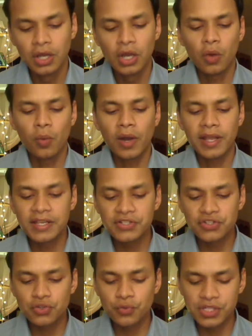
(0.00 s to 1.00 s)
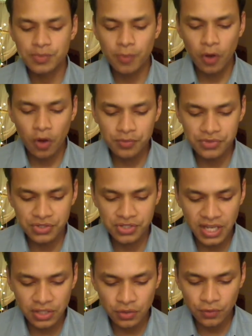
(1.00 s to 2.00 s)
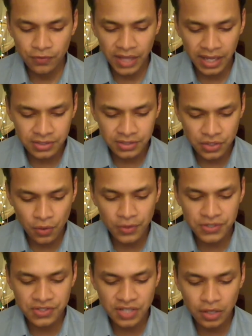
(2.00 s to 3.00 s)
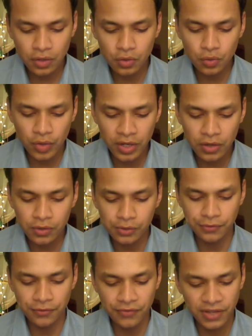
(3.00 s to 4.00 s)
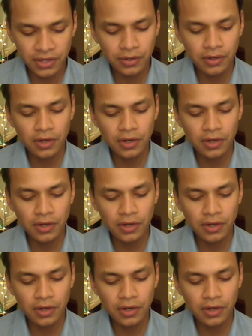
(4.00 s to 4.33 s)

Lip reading: Why history's poems genuflect to your single wrinkled finger,